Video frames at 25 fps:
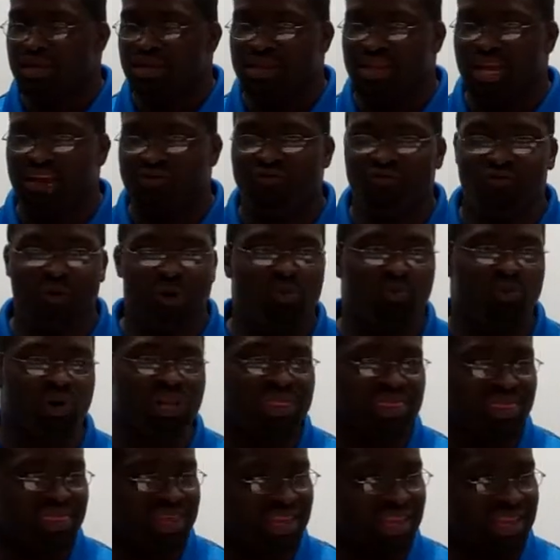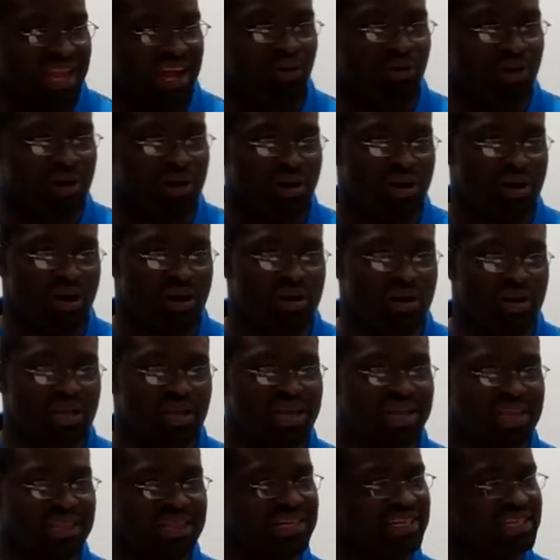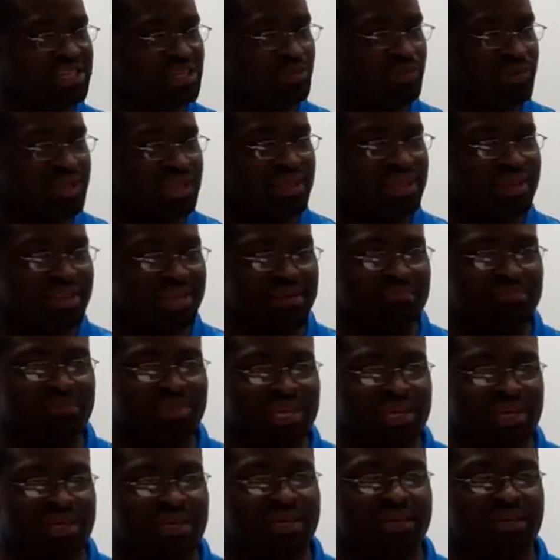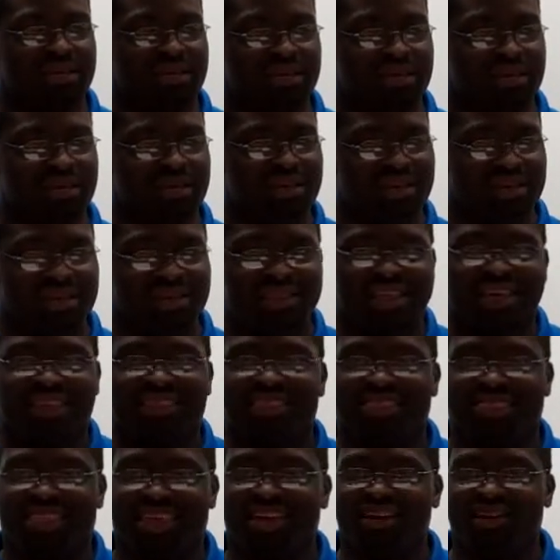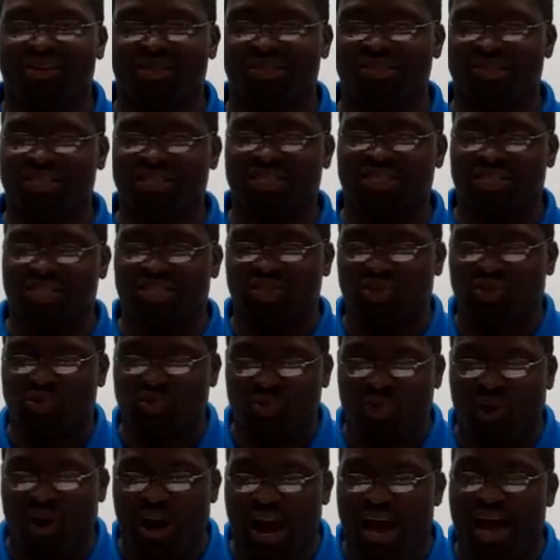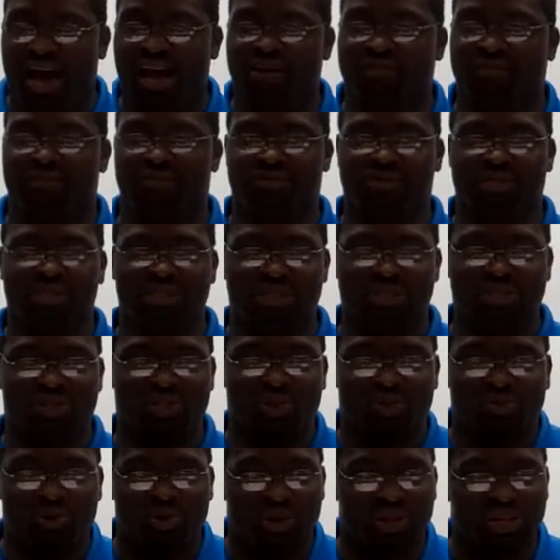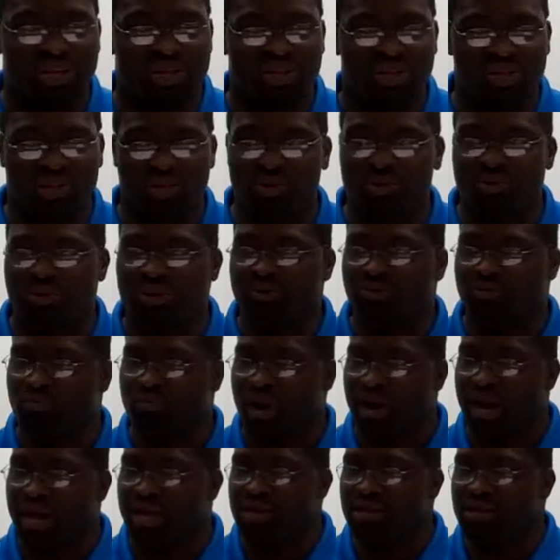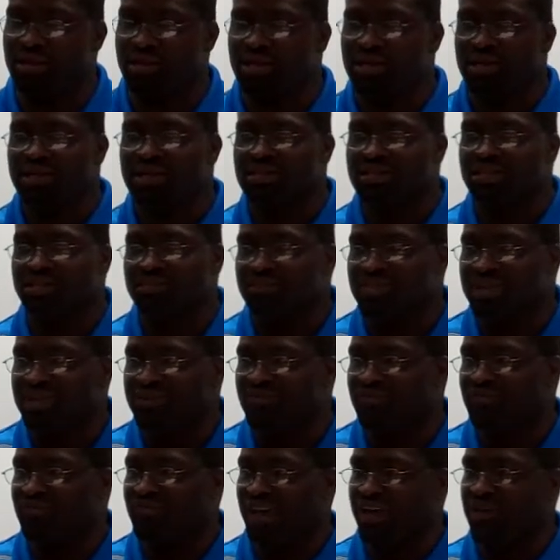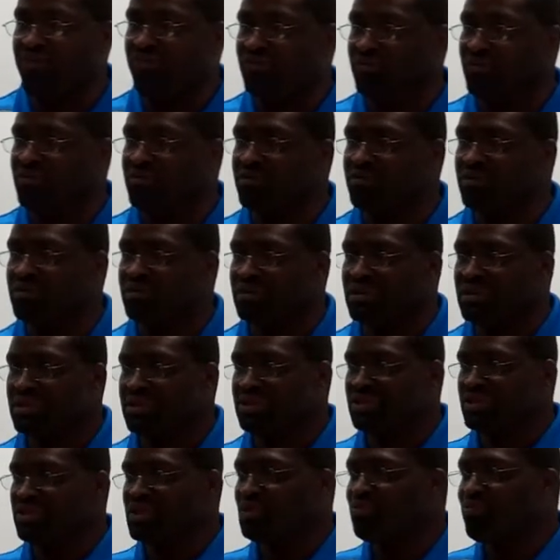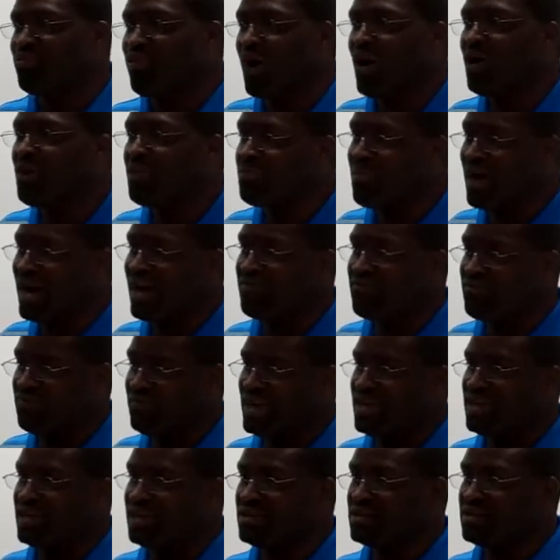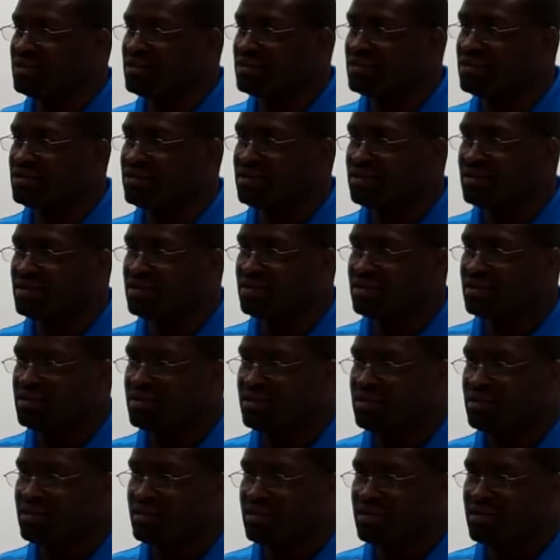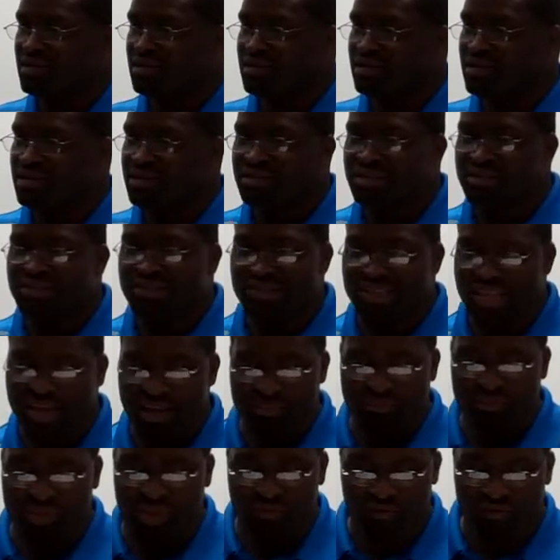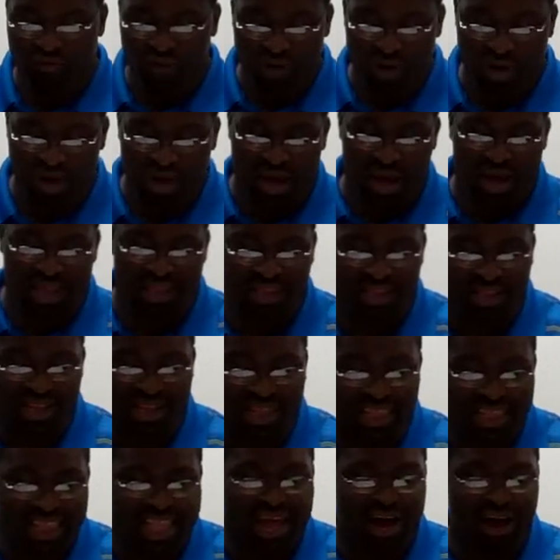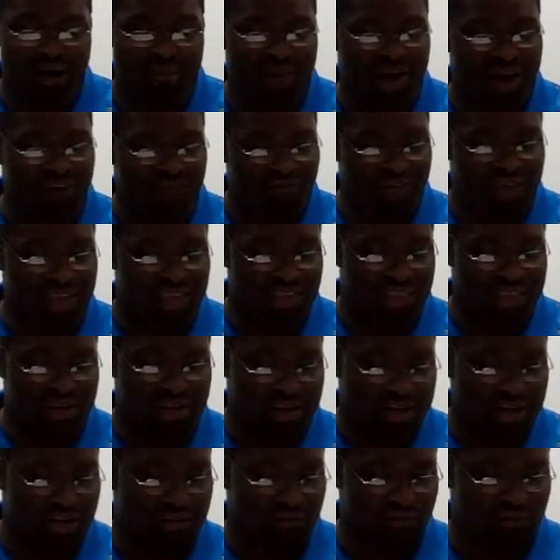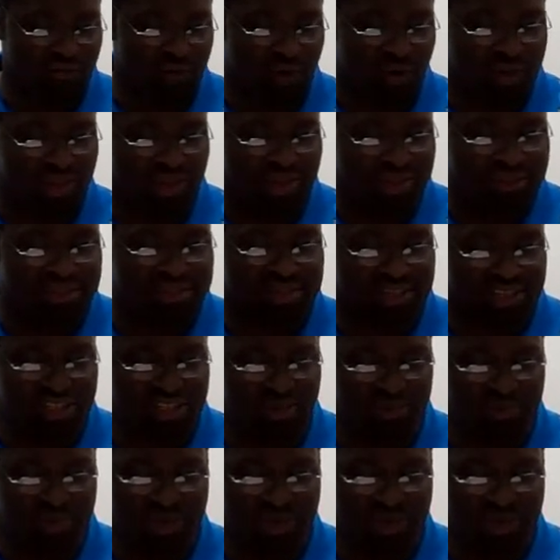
That from within our heart, at least within me, that there's this drive to want to do it right, to be faithful, to walk by faith, to stand before God and allow my faith to come forth in such a